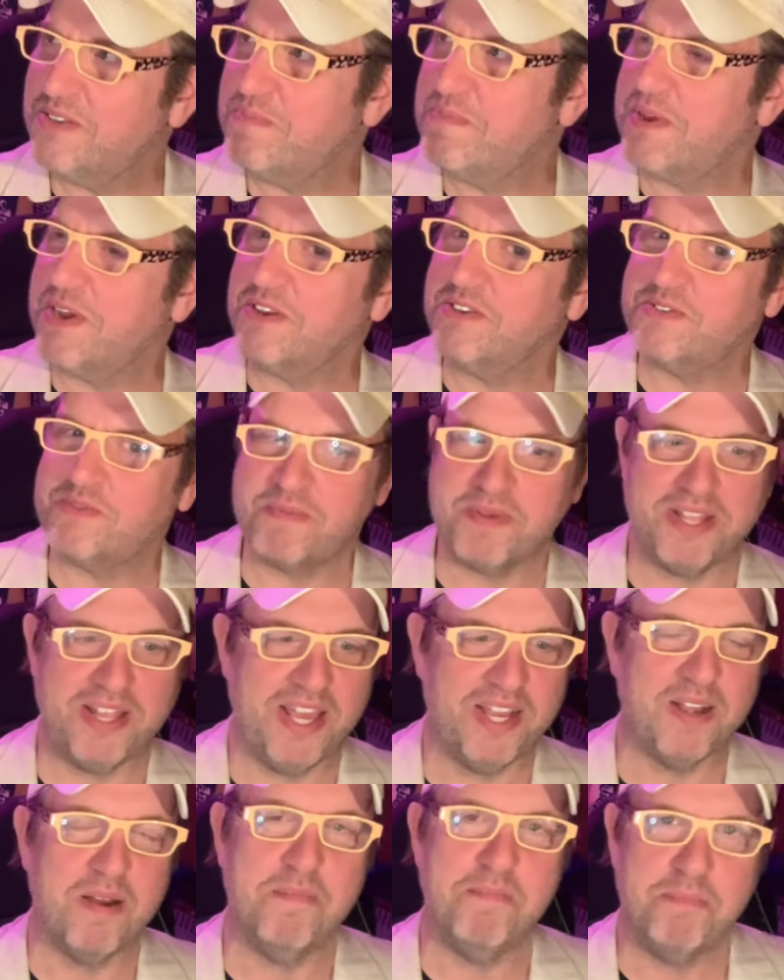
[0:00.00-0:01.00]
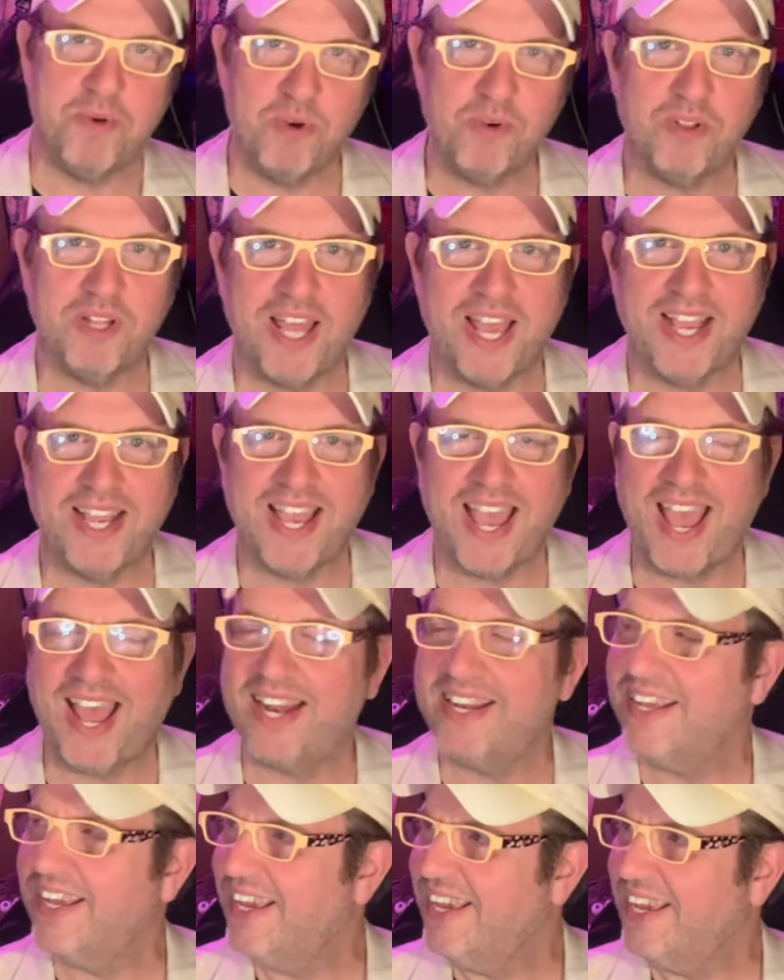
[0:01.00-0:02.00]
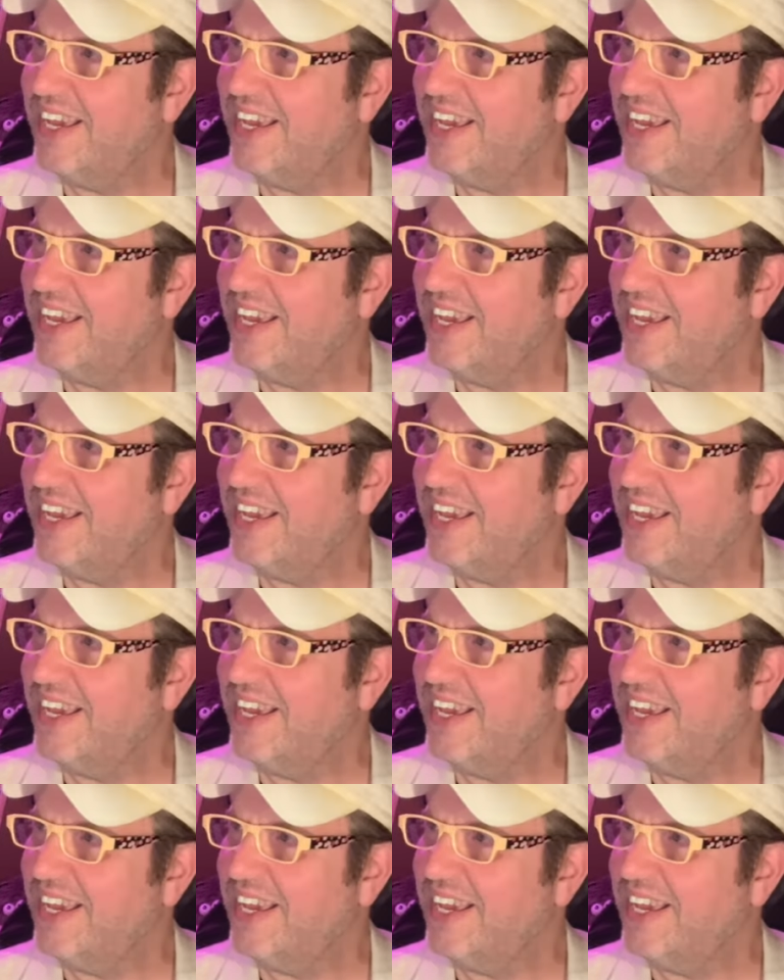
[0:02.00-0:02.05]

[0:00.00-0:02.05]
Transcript: appears to be like a bootleg hat.